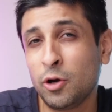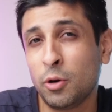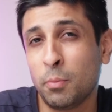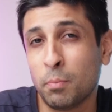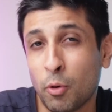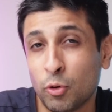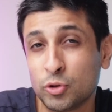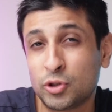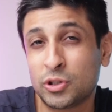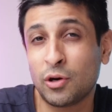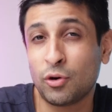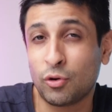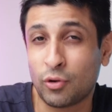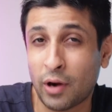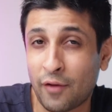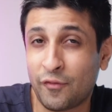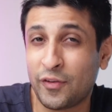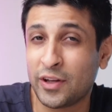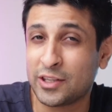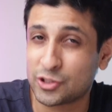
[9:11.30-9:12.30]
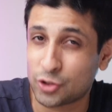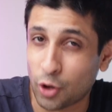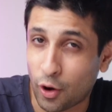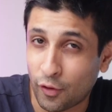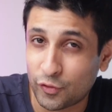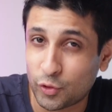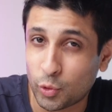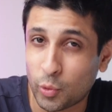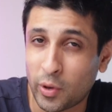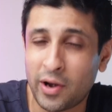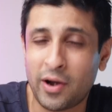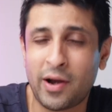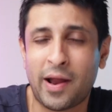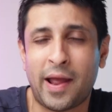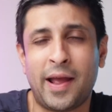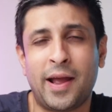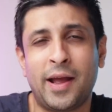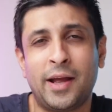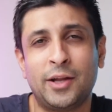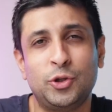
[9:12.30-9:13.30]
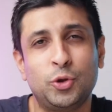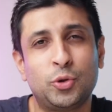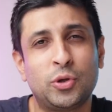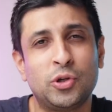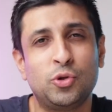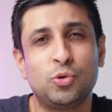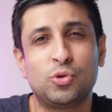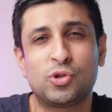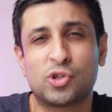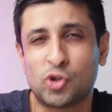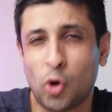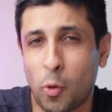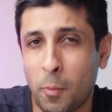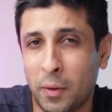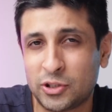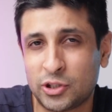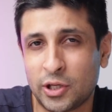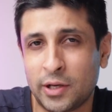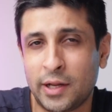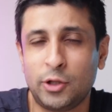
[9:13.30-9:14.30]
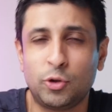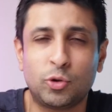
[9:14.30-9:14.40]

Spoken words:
good motion graphics software, and you can do so much in it.